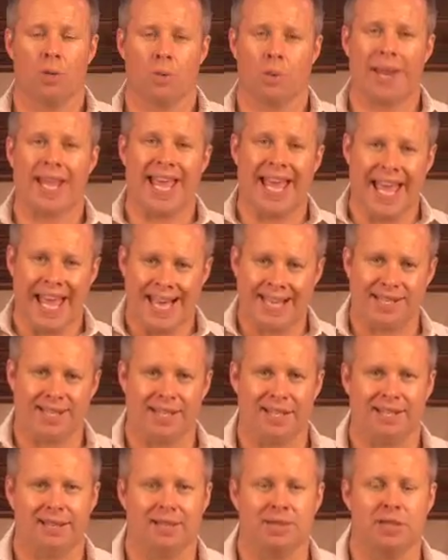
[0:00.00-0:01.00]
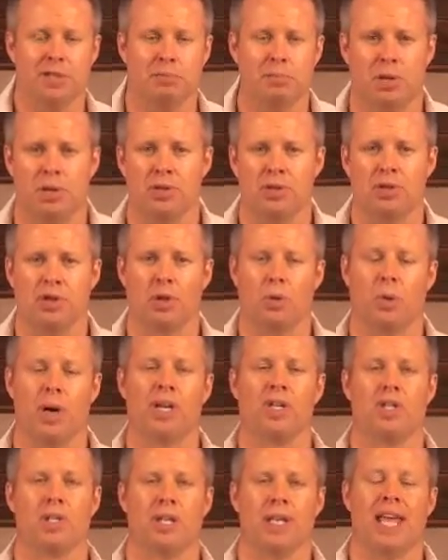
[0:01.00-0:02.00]
we ask this person the
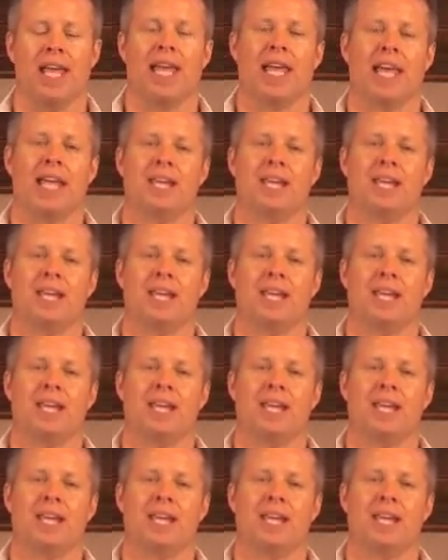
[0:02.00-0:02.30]
question,